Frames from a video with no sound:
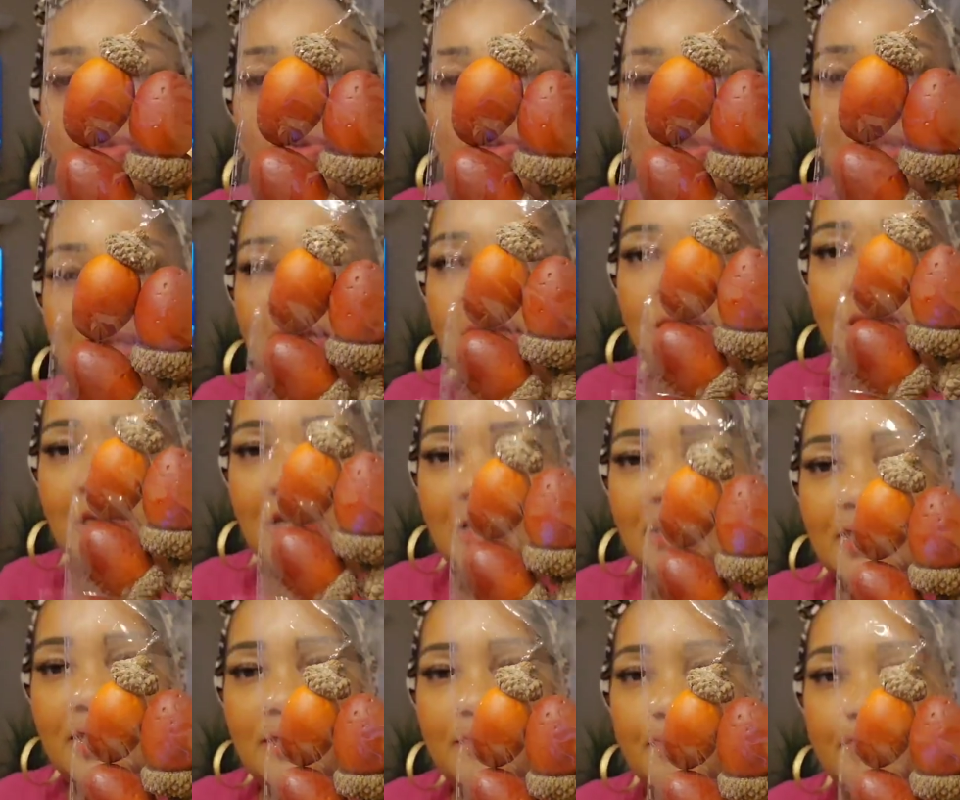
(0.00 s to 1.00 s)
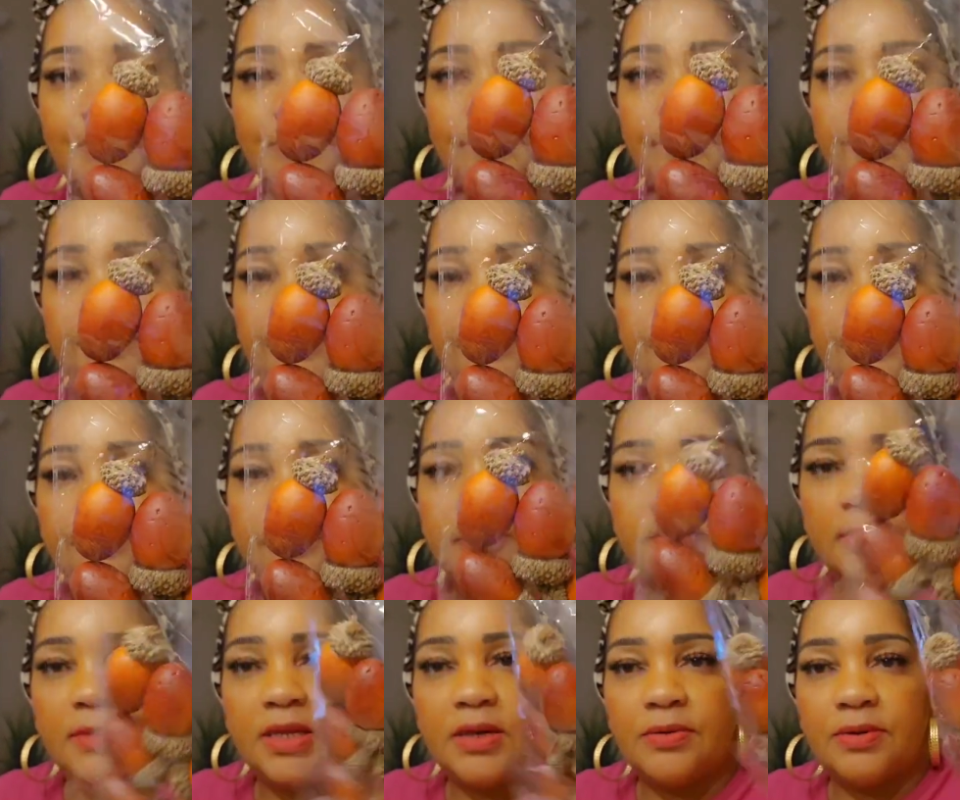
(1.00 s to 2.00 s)
Most likely I am.
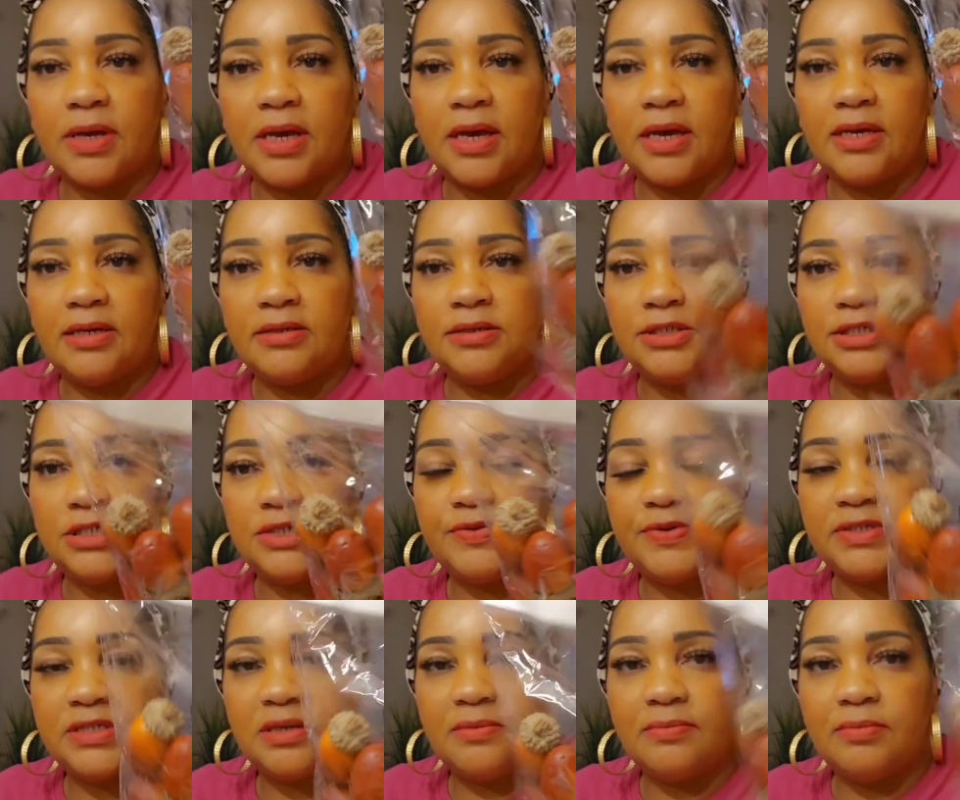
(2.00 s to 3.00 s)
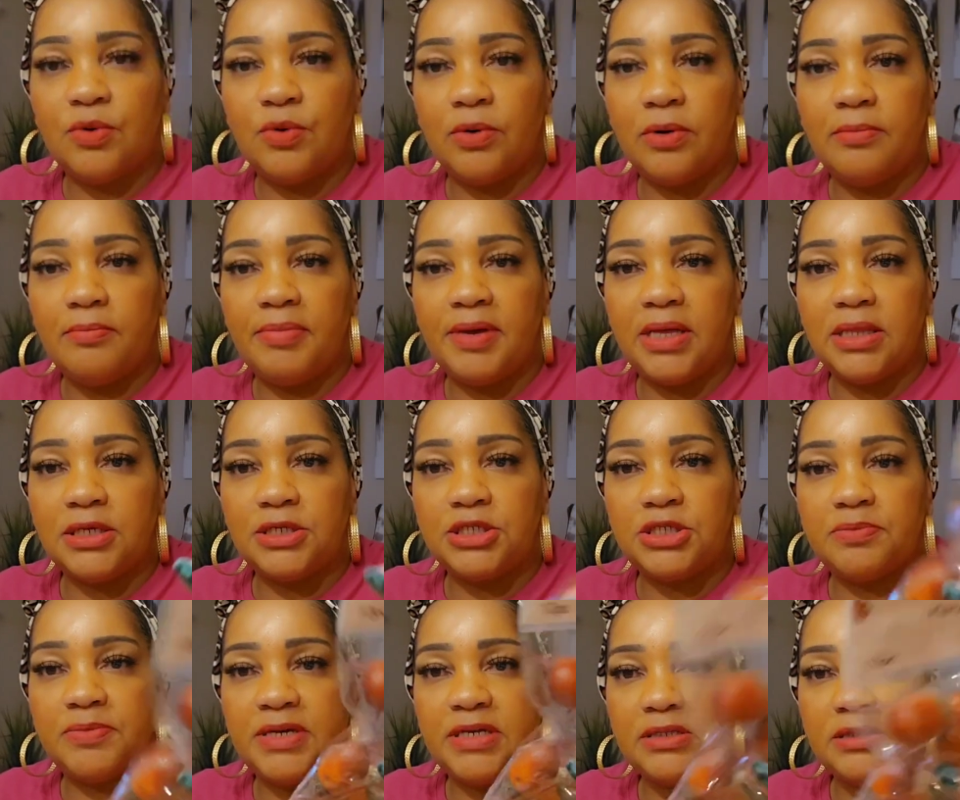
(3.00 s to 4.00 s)
Okay, just for some more
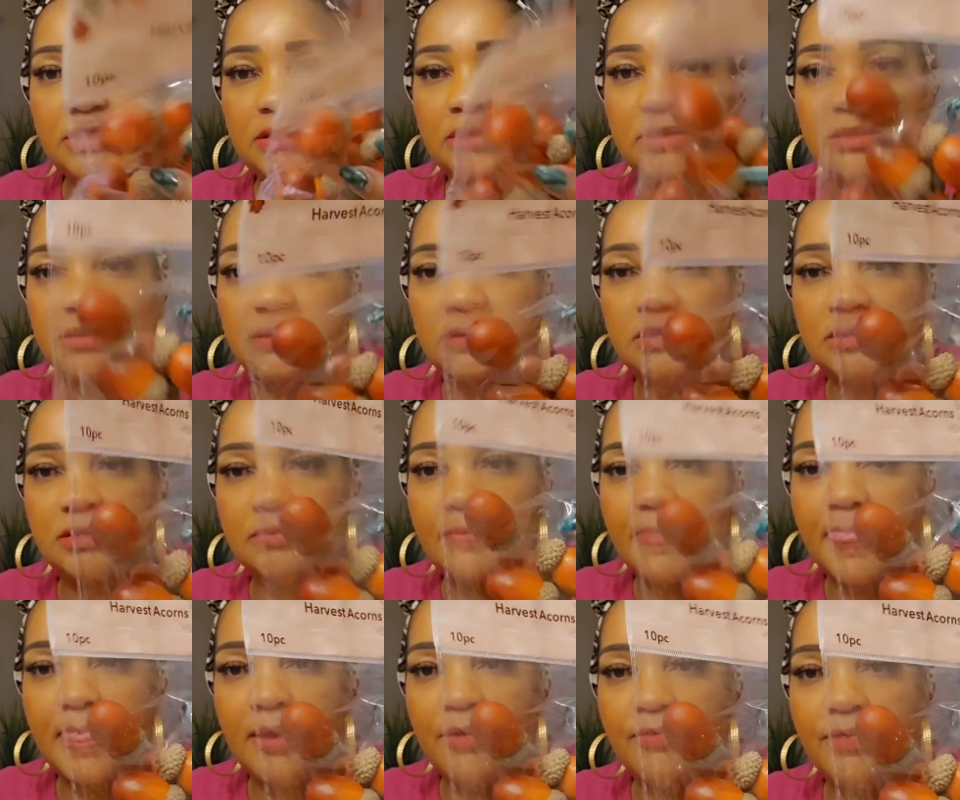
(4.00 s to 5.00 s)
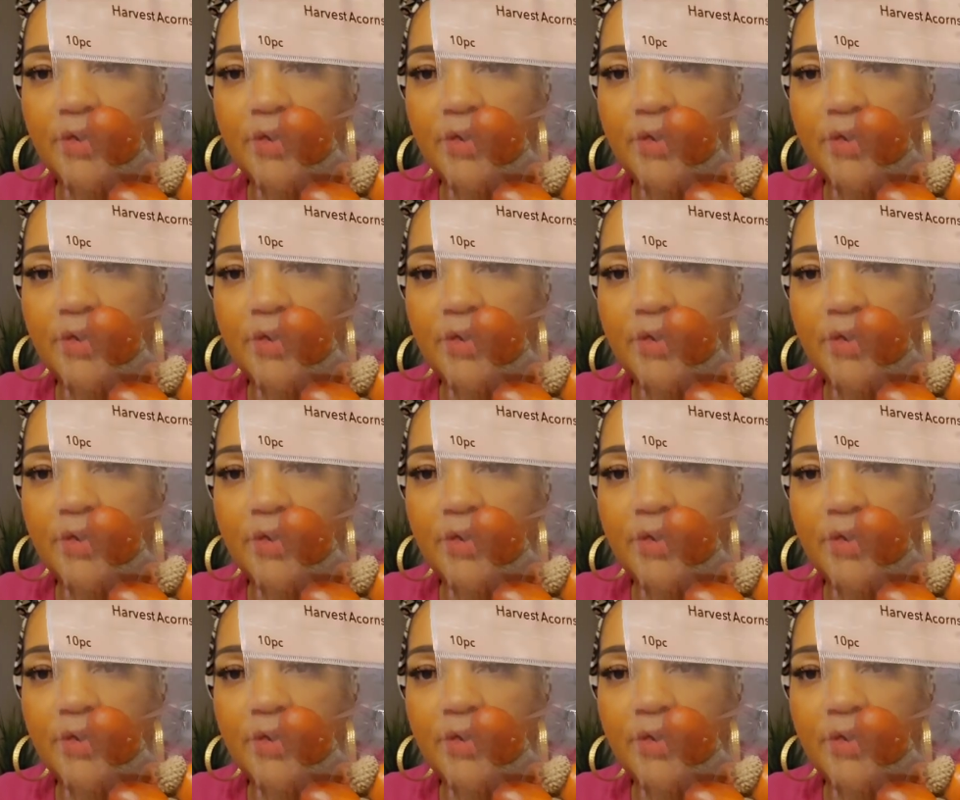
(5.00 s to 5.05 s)
embellishment. All